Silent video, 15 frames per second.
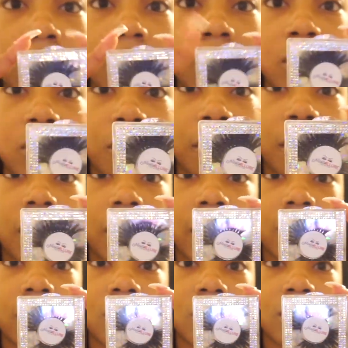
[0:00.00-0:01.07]
These are my
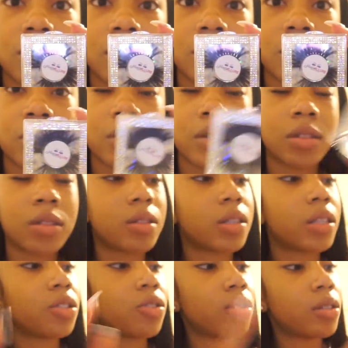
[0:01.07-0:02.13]
lashes.
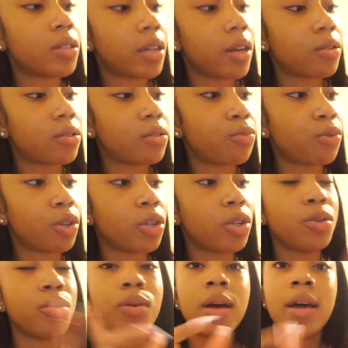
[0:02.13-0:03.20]
These are in the style, super
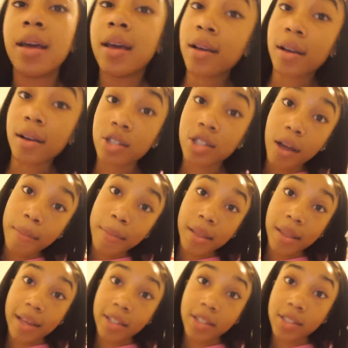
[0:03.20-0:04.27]
cute. Go shop my
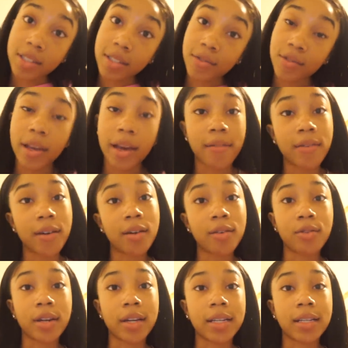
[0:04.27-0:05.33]
lashes if you haven't
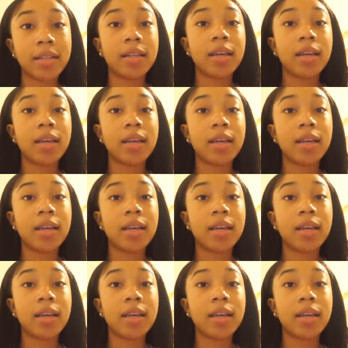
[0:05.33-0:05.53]
already.